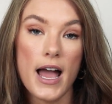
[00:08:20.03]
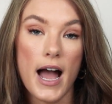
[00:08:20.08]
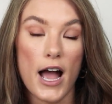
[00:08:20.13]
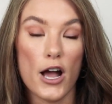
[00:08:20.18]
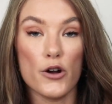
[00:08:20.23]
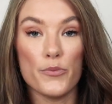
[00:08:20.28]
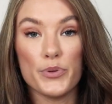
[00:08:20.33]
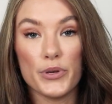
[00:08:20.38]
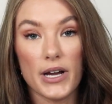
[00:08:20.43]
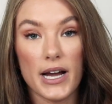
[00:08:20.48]

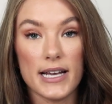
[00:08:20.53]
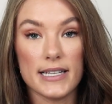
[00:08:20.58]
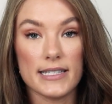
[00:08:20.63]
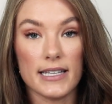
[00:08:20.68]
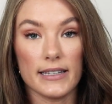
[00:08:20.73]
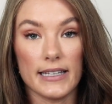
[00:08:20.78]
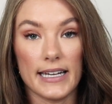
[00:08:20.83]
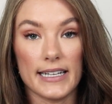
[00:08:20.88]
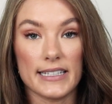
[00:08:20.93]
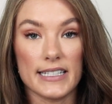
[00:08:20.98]
I hope you
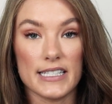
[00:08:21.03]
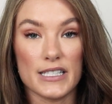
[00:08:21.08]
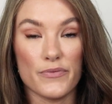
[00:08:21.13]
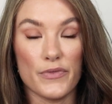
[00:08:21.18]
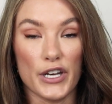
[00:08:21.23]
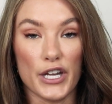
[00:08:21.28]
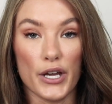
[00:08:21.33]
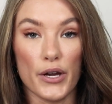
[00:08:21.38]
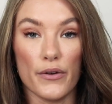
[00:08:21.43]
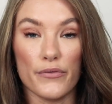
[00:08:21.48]
guys liked this
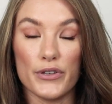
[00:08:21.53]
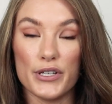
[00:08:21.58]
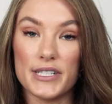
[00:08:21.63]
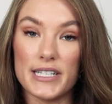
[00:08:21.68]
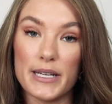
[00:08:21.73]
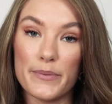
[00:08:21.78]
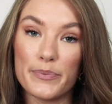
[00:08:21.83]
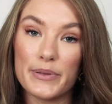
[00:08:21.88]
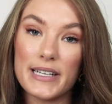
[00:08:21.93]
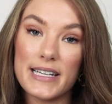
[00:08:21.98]
video. If you
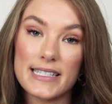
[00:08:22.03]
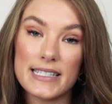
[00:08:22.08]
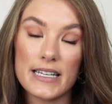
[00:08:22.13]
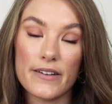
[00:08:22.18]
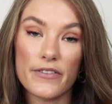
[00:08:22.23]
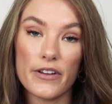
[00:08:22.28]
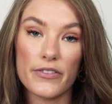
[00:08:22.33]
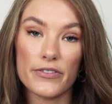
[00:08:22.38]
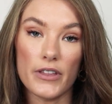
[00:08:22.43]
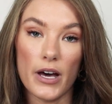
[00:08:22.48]
did, please
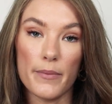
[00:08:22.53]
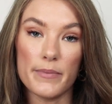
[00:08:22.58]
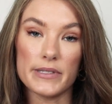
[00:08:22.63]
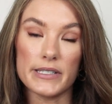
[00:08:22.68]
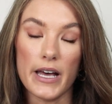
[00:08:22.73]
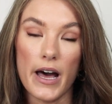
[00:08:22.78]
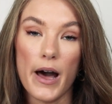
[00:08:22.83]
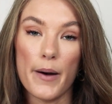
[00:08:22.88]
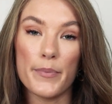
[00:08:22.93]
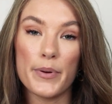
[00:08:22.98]
give it a
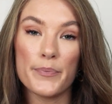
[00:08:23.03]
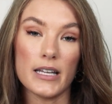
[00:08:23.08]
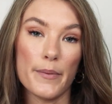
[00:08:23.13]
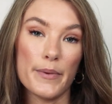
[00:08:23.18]
thumbs up.